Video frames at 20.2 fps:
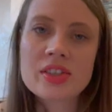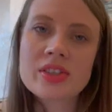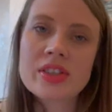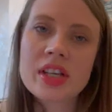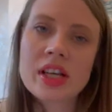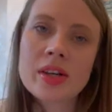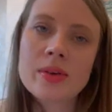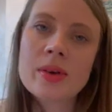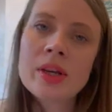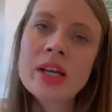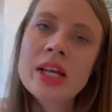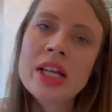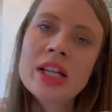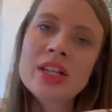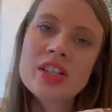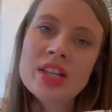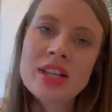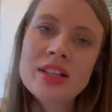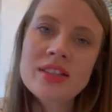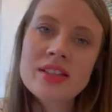So
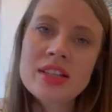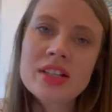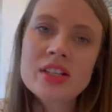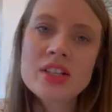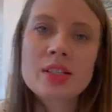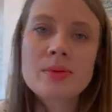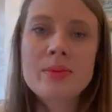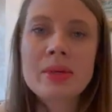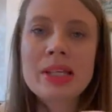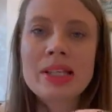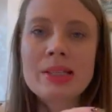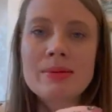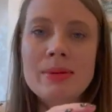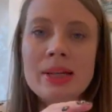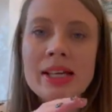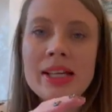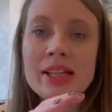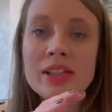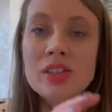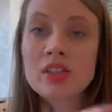Gen Surge is being
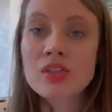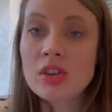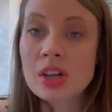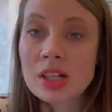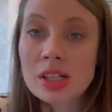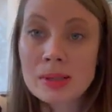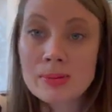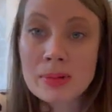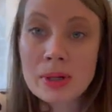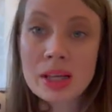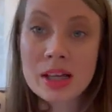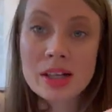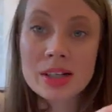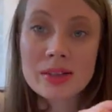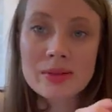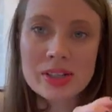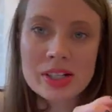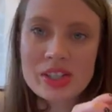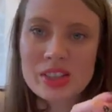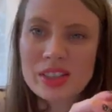split into transplant,
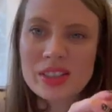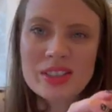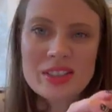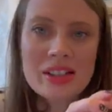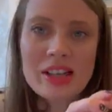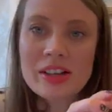which is,